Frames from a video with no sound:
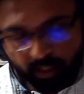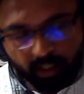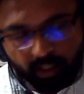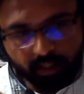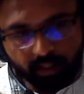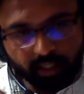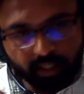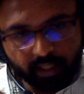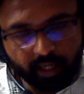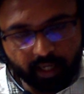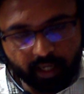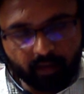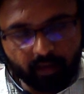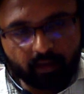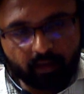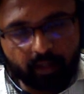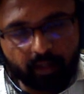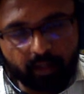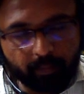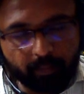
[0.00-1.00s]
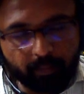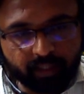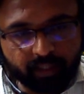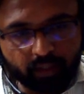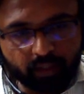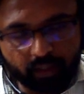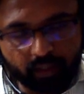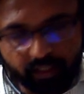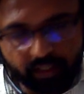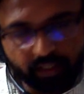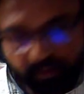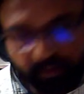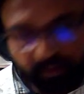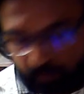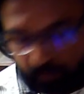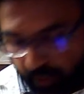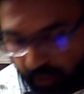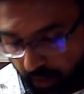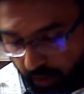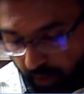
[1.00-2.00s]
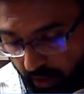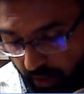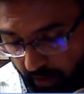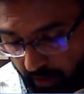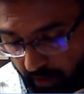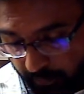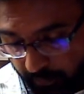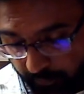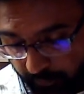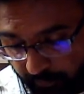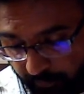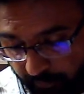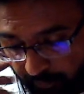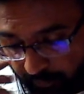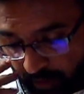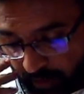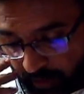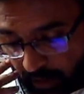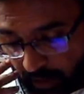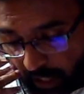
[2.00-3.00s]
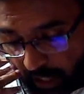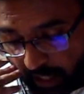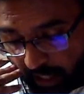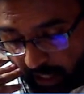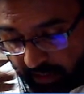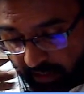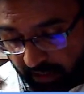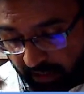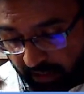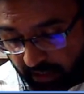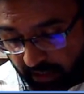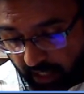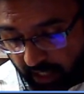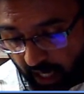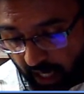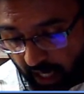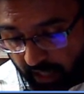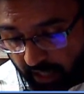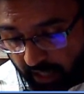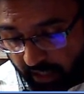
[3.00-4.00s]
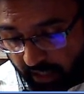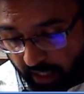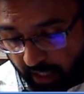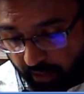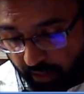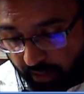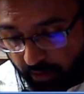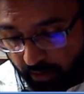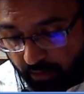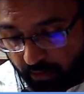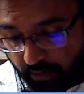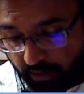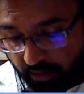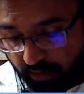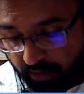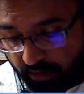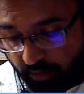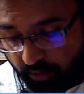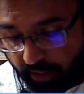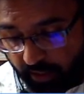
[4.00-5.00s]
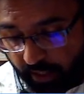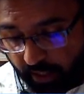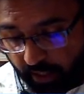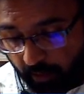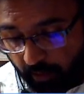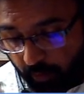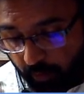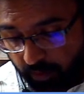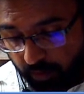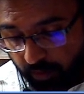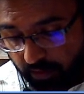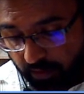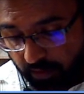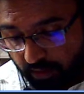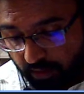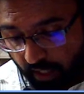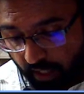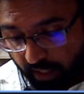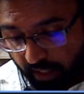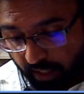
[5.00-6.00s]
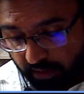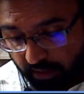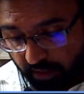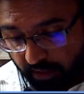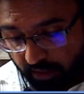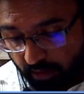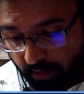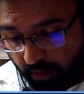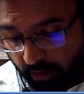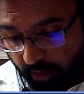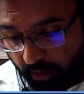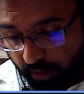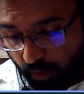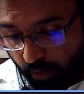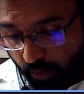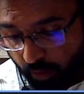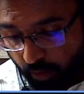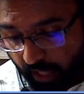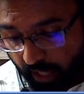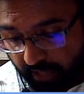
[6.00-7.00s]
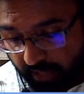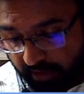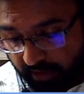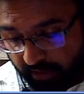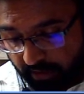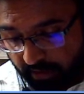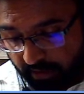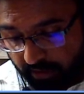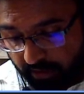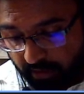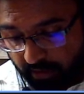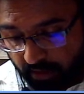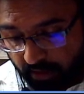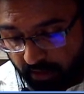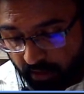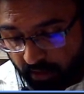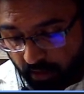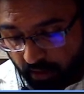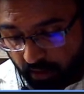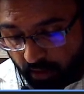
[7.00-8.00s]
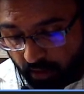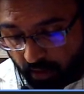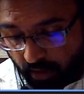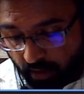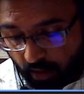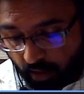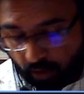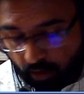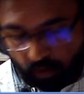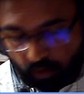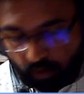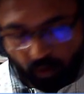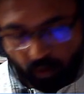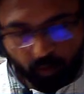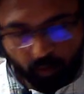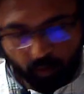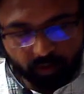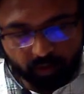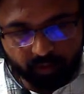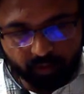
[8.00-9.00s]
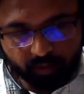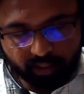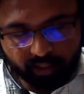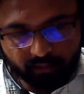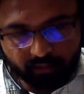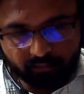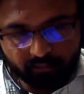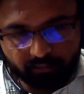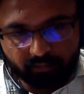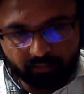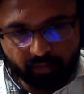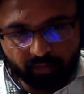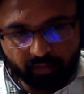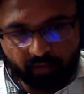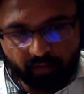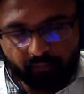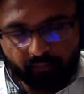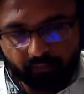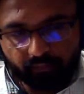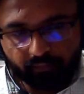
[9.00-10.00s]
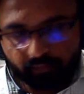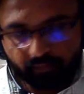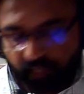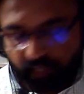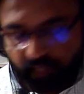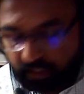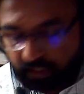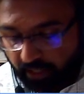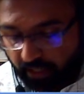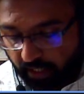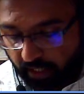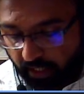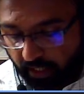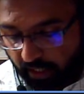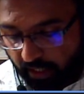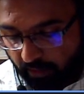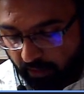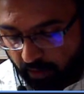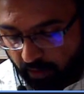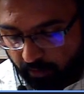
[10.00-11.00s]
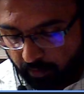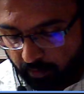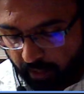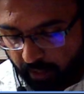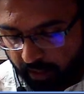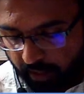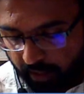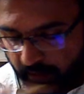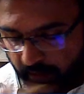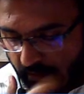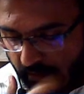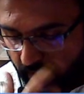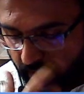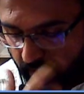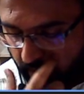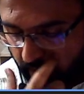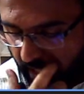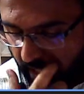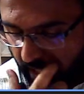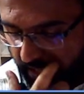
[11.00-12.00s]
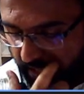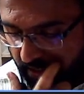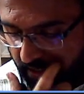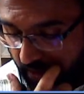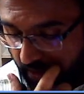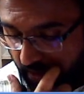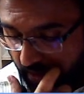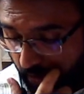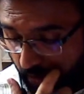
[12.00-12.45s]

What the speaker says: They impinge on this particular hydrogen, and this will decompose hydrogen into gases almost within it. Instantly it will make gases out,